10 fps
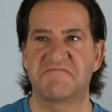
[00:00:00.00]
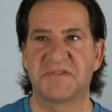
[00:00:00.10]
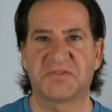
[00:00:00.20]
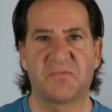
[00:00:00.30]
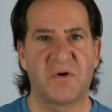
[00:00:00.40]

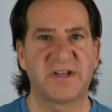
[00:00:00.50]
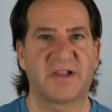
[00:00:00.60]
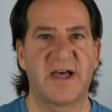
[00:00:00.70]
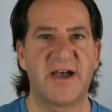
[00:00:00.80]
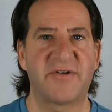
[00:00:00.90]
This one
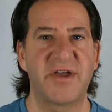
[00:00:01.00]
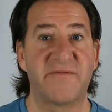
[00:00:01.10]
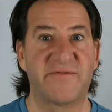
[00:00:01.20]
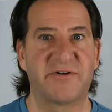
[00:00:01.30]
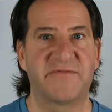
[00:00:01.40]
cloud,
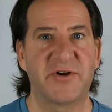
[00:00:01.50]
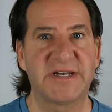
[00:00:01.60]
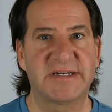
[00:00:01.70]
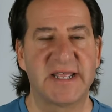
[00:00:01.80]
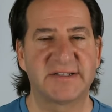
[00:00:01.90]
very, very
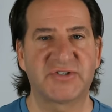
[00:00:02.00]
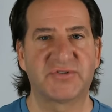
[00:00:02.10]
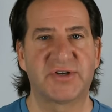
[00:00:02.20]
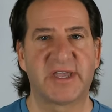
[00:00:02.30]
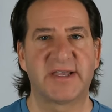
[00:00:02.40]
dense
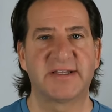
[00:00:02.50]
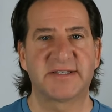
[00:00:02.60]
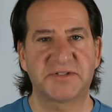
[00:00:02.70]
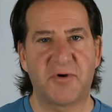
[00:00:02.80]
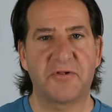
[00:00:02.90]
looking,
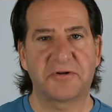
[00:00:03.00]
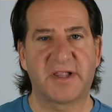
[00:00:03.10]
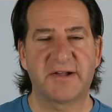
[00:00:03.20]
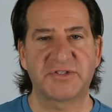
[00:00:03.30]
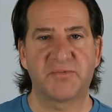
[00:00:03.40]
smaller
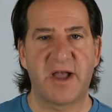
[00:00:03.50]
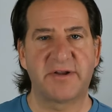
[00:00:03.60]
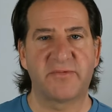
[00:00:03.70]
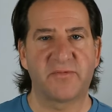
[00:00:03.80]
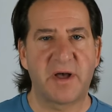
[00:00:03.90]
clouds around
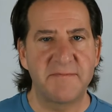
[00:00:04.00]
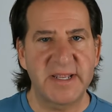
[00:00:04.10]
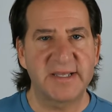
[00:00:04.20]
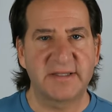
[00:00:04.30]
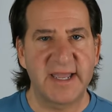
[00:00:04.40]
it.
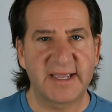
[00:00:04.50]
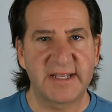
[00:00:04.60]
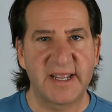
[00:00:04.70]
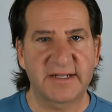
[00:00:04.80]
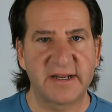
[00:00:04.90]
Immediately I
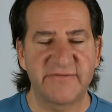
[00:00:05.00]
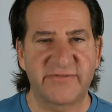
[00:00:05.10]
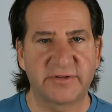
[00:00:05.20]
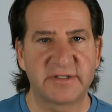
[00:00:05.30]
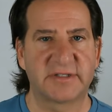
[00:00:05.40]
connected, I
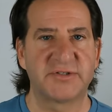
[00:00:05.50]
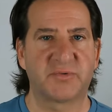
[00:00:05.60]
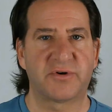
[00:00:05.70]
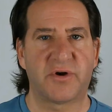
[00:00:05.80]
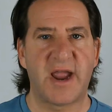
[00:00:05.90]
felt that these
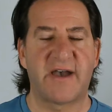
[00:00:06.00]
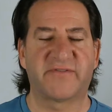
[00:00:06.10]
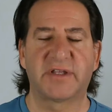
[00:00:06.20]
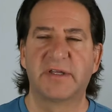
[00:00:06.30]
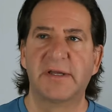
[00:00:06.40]
were craft.